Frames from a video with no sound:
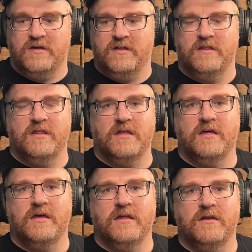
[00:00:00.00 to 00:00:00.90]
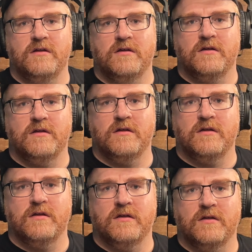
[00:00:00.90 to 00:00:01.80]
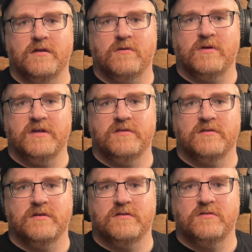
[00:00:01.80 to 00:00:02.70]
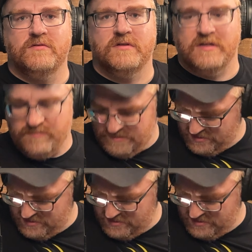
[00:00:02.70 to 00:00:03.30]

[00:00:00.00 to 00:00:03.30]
And then, why is that doing that? Let me make